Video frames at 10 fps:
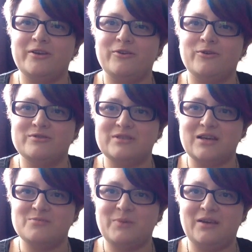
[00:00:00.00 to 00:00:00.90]

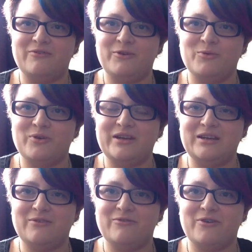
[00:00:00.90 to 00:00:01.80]
contact me if you want
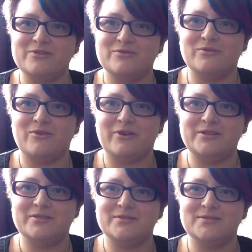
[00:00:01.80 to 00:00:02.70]
any advice or
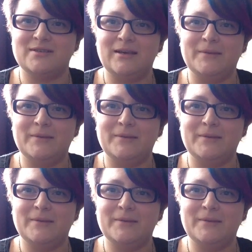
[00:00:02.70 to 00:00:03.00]
guidance.